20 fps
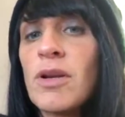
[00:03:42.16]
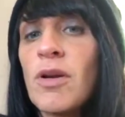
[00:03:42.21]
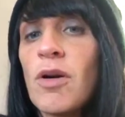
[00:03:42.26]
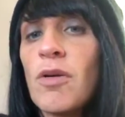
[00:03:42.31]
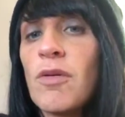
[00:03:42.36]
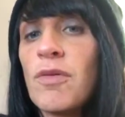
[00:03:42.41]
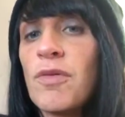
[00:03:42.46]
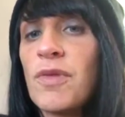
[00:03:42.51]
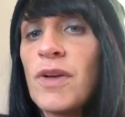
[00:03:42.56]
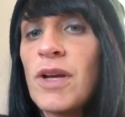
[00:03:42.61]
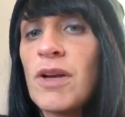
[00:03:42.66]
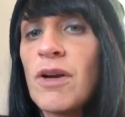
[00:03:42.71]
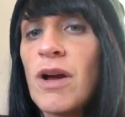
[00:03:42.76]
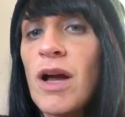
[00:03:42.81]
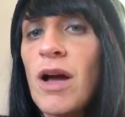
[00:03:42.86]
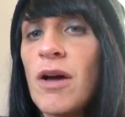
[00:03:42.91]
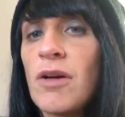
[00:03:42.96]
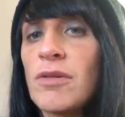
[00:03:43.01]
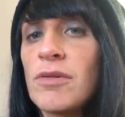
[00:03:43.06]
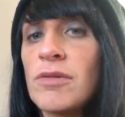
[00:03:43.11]
figure
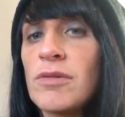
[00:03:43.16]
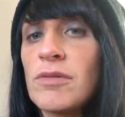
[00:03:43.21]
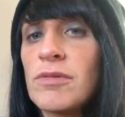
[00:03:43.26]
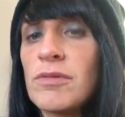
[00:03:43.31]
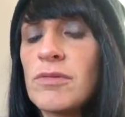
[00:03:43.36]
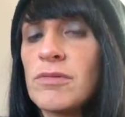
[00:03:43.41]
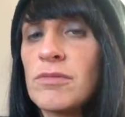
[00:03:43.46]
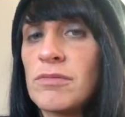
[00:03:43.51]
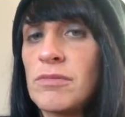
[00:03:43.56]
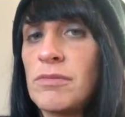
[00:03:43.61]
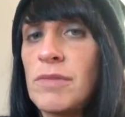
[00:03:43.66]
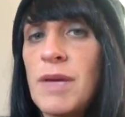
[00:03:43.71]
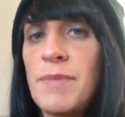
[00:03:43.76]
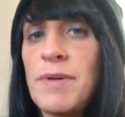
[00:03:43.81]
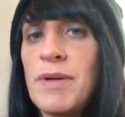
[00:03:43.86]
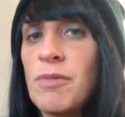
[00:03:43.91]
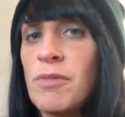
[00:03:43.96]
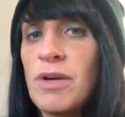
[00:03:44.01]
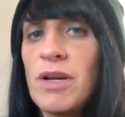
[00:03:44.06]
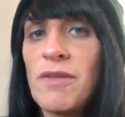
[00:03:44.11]
out
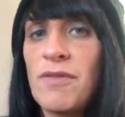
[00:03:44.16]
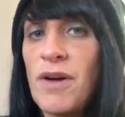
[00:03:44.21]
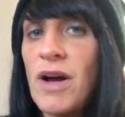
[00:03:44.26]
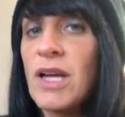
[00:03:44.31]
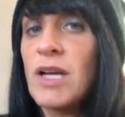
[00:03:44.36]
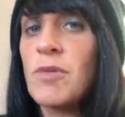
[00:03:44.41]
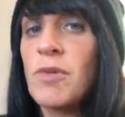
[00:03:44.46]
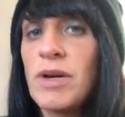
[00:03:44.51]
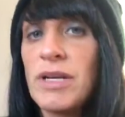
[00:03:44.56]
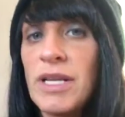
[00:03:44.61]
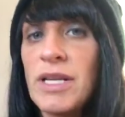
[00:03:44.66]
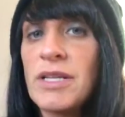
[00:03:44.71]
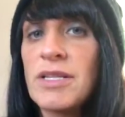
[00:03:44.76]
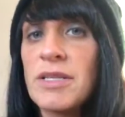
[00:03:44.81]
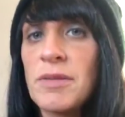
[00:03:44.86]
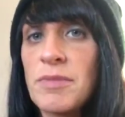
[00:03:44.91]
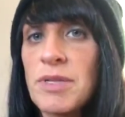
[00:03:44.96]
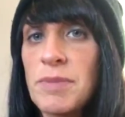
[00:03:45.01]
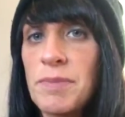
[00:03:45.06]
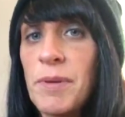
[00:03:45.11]
maybe reevaluating
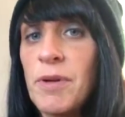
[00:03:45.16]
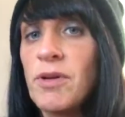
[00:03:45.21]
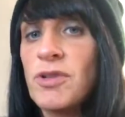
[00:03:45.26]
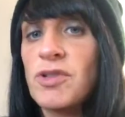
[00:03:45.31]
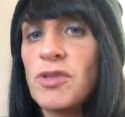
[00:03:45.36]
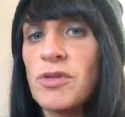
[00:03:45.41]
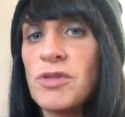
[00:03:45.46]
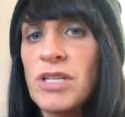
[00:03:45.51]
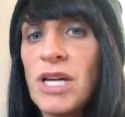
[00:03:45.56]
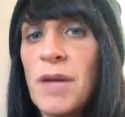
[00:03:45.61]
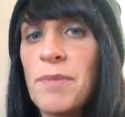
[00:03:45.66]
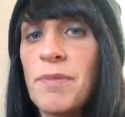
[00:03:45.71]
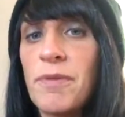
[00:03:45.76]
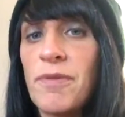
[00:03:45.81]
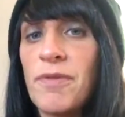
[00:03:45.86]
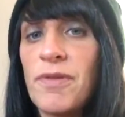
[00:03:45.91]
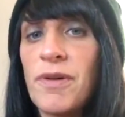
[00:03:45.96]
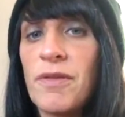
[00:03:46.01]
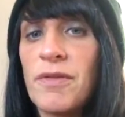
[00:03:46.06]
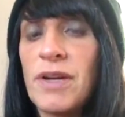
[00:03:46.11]
some spiritual type
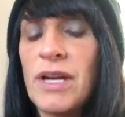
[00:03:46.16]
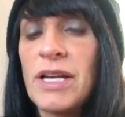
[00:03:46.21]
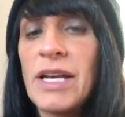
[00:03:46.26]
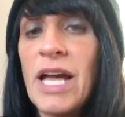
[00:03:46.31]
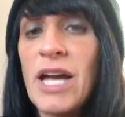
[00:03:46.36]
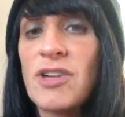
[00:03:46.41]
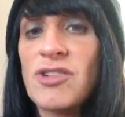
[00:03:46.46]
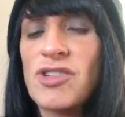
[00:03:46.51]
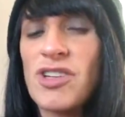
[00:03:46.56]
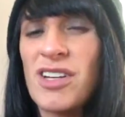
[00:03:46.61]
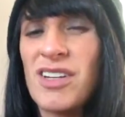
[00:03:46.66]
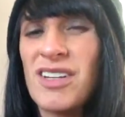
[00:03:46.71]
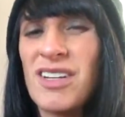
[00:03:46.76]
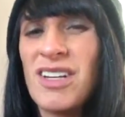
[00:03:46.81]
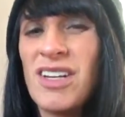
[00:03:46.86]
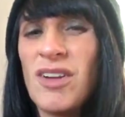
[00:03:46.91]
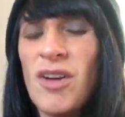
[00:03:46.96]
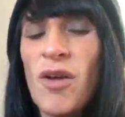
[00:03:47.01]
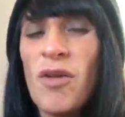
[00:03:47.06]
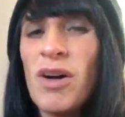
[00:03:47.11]
of connection.
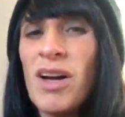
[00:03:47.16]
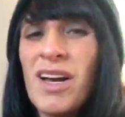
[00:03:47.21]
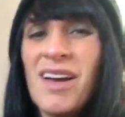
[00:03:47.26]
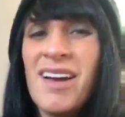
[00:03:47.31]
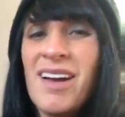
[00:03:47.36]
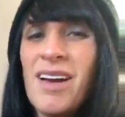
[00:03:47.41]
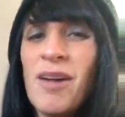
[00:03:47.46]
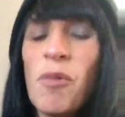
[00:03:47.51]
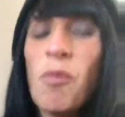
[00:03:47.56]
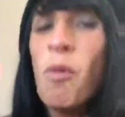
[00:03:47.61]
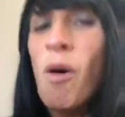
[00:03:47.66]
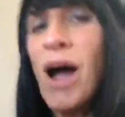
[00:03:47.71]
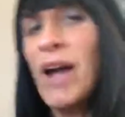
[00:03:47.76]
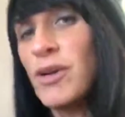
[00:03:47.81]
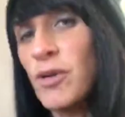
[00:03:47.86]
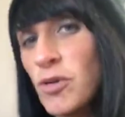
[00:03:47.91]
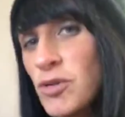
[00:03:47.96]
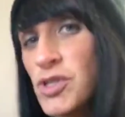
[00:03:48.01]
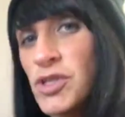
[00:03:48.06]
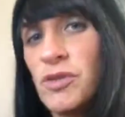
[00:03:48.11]
Why
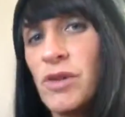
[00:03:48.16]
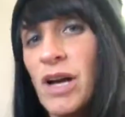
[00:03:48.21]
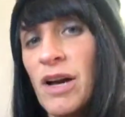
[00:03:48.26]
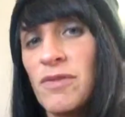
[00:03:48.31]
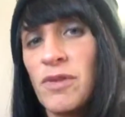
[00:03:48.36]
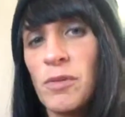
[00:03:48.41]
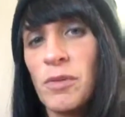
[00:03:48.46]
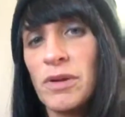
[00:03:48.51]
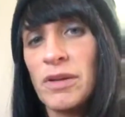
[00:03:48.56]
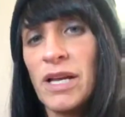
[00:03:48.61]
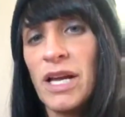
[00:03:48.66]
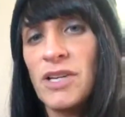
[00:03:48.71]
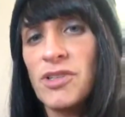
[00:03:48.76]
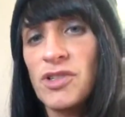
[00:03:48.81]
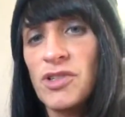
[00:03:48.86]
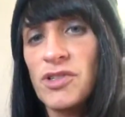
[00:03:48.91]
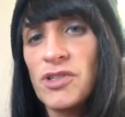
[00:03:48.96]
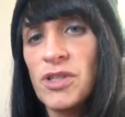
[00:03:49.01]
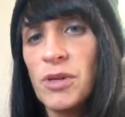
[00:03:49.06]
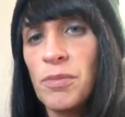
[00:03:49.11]
don't you have a
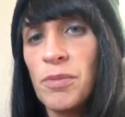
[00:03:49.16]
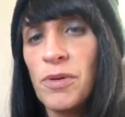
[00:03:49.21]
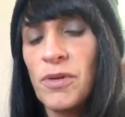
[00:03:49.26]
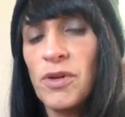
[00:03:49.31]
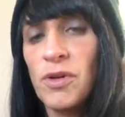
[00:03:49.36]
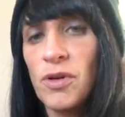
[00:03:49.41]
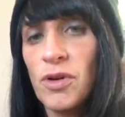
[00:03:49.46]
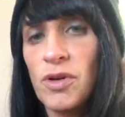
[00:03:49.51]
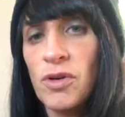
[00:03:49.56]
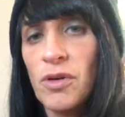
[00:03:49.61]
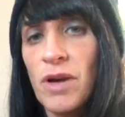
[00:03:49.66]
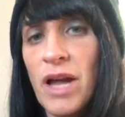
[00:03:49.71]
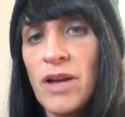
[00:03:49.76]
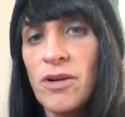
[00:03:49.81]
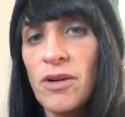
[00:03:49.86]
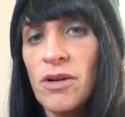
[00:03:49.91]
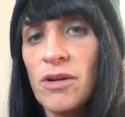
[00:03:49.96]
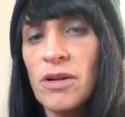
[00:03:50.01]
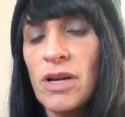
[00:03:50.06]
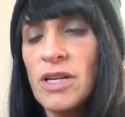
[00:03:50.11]
relationship with your
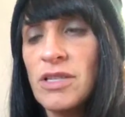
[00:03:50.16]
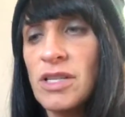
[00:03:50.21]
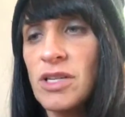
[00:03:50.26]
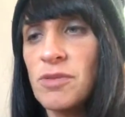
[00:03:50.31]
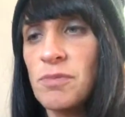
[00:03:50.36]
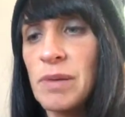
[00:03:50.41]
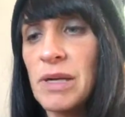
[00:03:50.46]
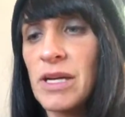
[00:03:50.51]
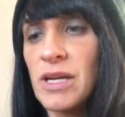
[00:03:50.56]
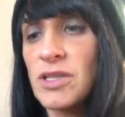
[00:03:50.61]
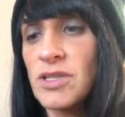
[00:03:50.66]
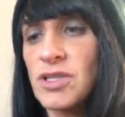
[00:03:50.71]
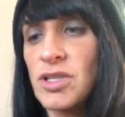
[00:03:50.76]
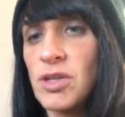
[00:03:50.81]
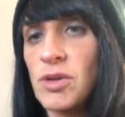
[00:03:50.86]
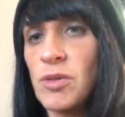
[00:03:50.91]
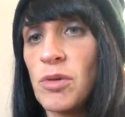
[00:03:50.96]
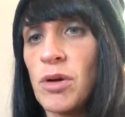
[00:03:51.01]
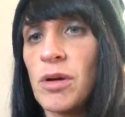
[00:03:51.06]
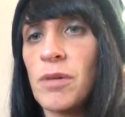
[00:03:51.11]
creator? Is it because
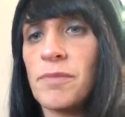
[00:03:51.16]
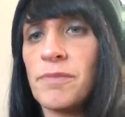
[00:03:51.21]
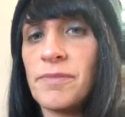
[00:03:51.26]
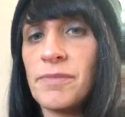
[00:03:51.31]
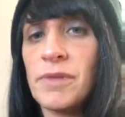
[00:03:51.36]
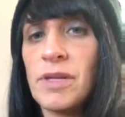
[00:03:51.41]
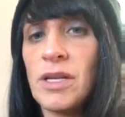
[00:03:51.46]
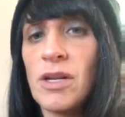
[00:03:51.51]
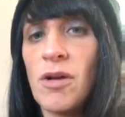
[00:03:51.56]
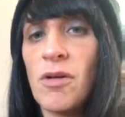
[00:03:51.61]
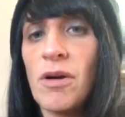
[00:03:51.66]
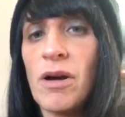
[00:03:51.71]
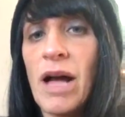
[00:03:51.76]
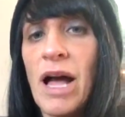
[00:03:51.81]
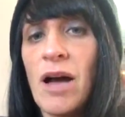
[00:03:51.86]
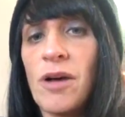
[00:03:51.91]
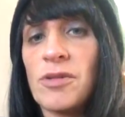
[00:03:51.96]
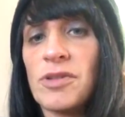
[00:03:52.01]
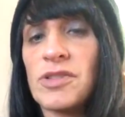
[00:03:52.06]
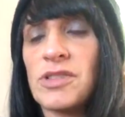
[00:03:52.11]
you were,
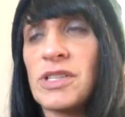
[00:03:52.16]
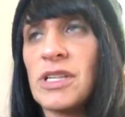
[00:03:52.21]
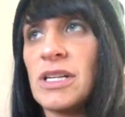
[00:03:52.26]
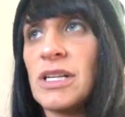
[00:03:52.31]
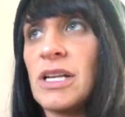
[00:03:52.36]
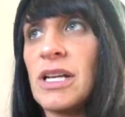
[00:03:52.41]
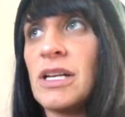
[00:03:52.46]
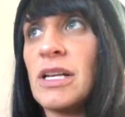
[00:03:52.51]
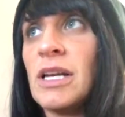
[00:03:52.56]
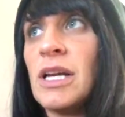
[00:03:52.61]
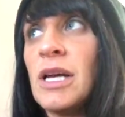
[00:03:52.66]
ousted and,